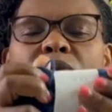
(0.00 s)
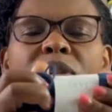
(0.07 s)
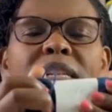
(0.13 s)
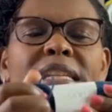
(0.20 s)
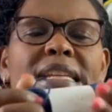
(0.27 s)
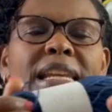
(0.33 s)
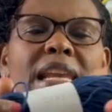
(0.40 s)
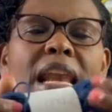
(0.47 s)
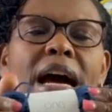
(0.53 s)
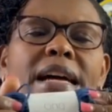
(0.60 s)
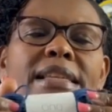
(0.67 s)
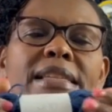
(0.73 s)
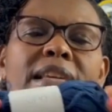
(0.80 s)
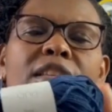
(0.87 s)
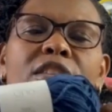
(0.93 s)
really
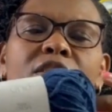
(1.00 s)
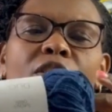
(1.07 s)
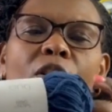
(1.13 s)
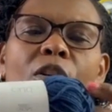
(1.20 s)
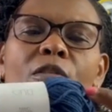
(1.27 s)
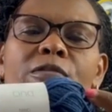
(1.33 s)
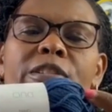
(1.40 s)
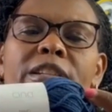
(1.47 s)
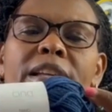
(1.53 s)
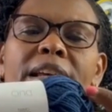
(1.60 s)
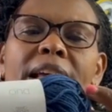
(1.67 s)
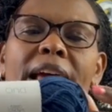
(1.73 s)
nice and soft,